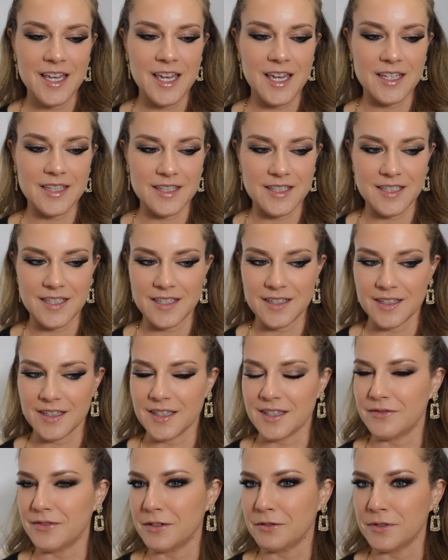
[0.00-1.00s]
and see
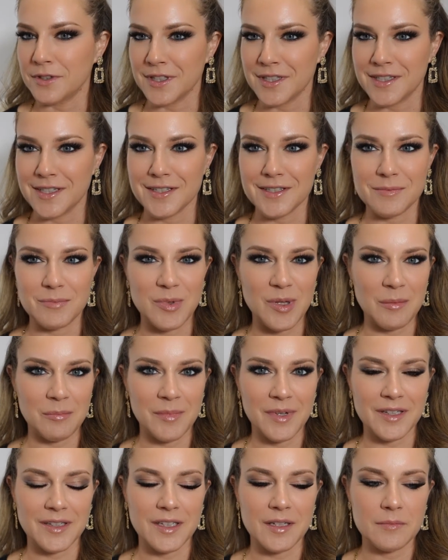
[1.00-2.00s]
like if it really does plump
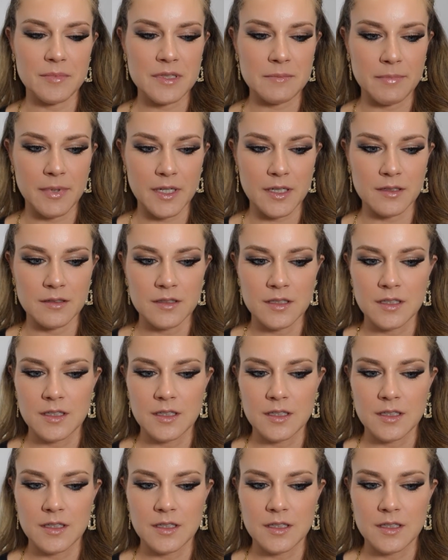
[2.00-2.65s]
my lips, but